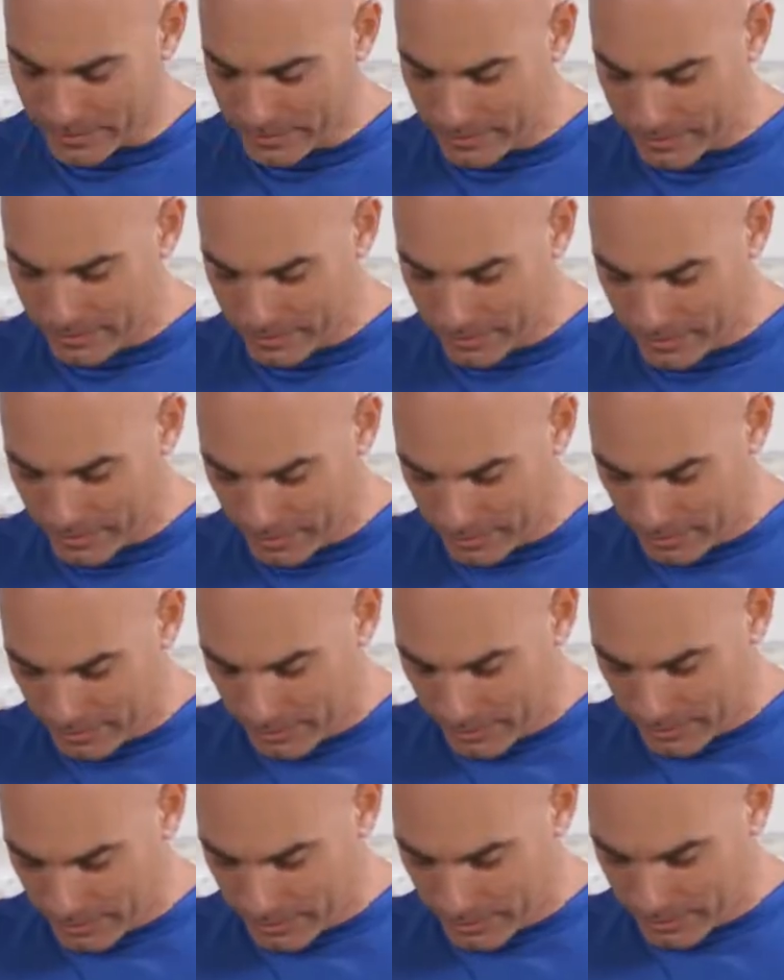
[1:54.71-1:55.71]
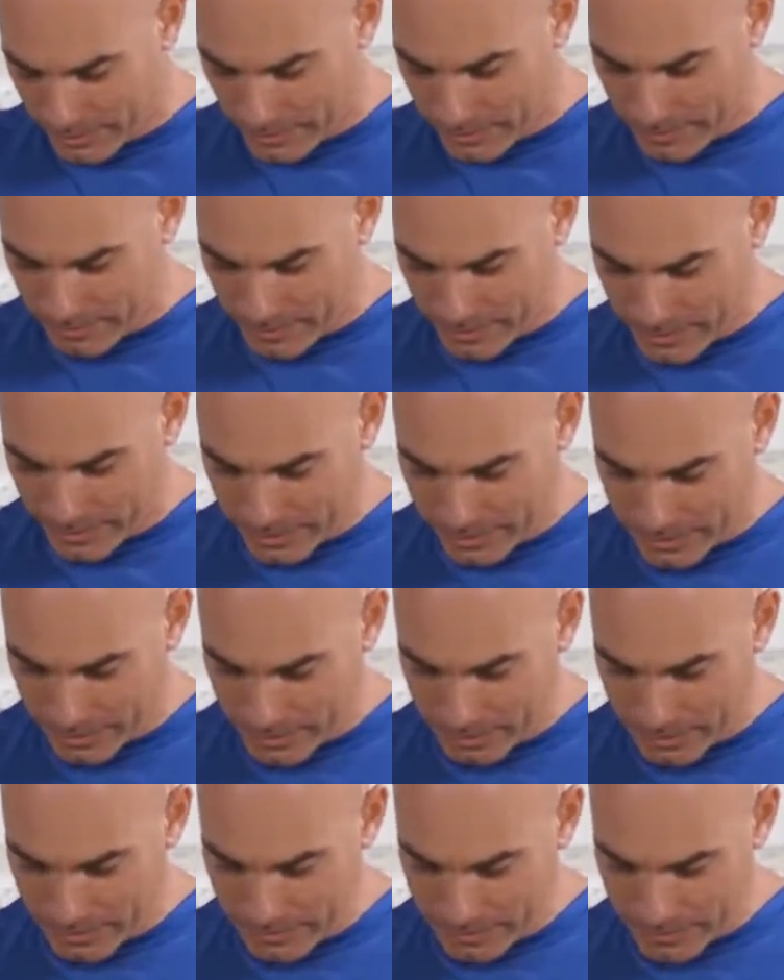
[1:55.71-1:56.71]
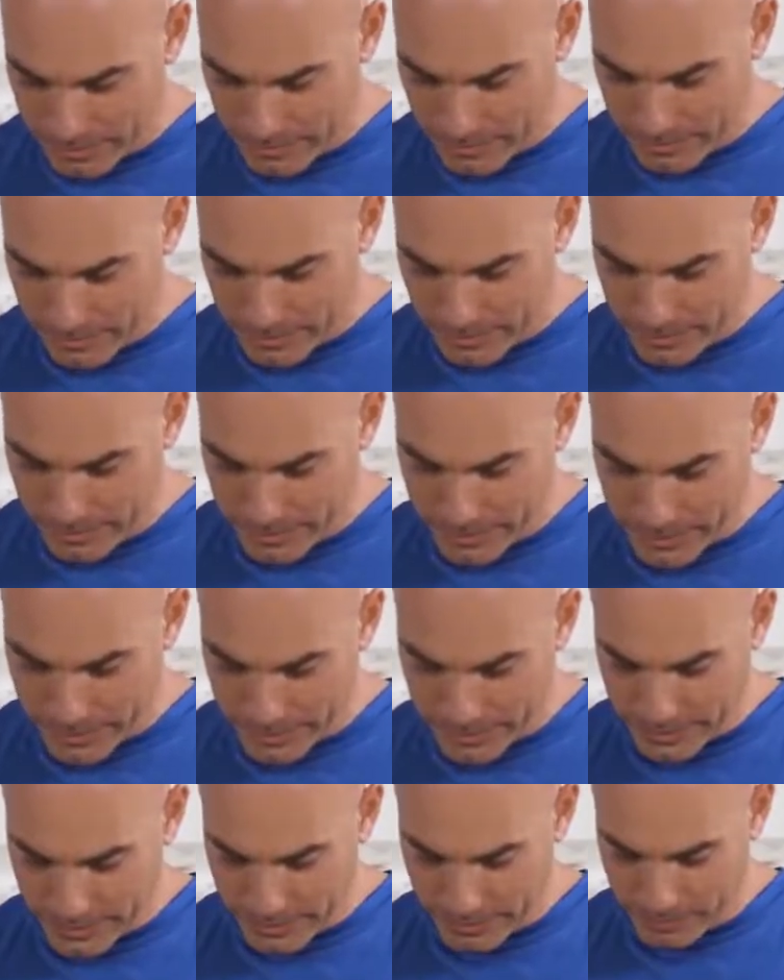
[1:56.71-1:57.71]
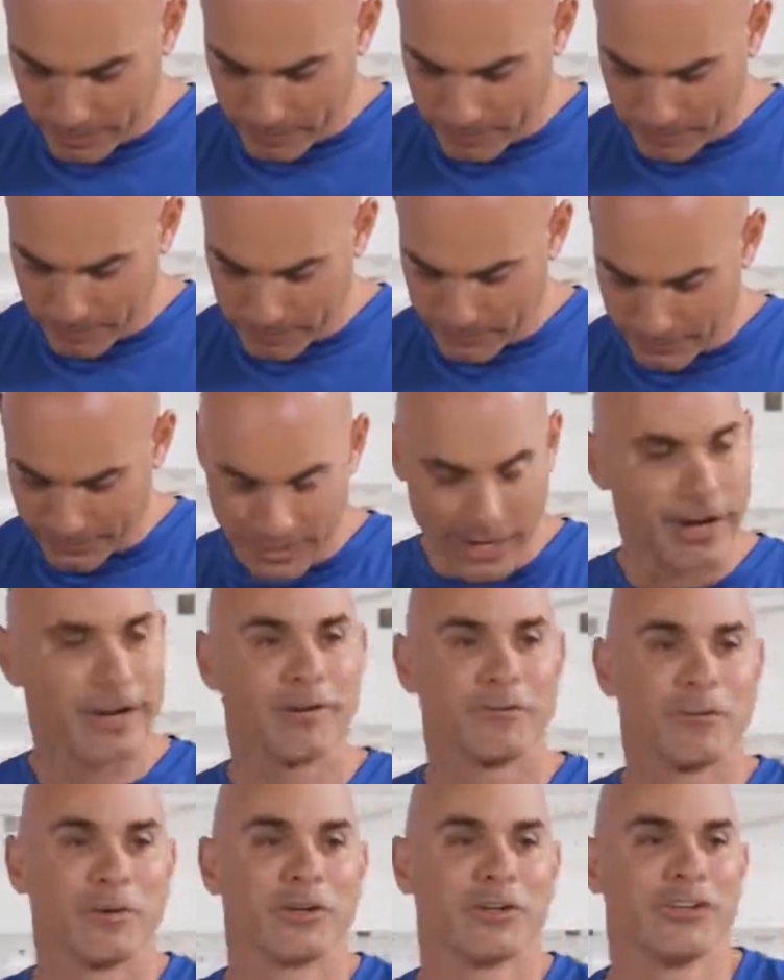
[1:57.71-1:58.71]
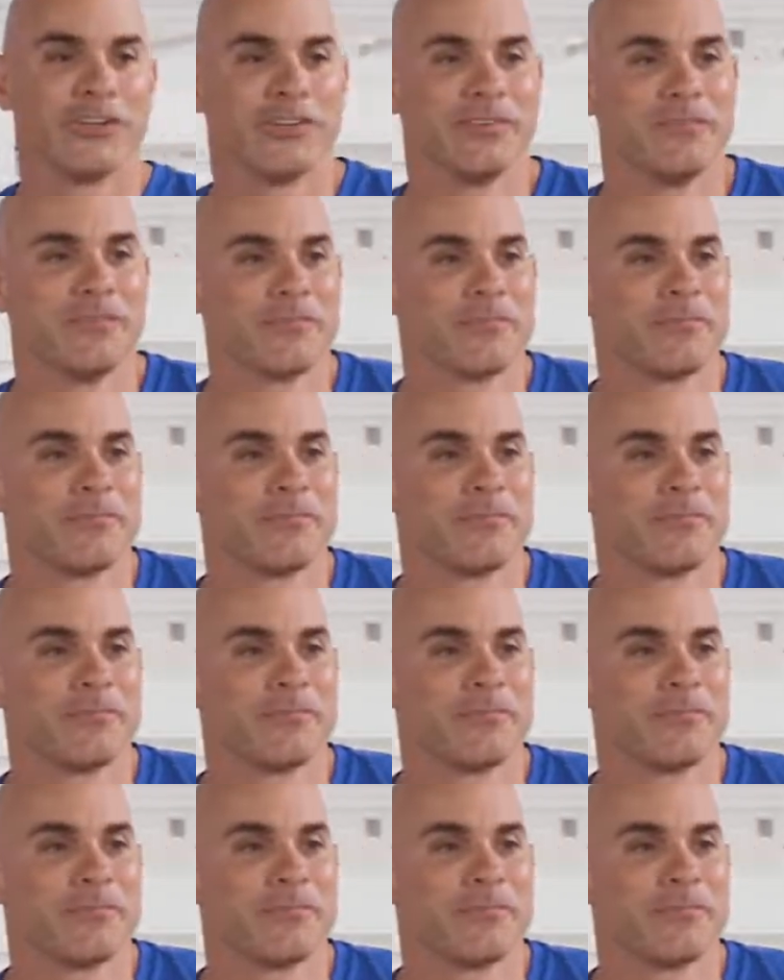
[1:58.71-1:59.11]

on. Wow. Just let me get this posted real quick. All right, we're good.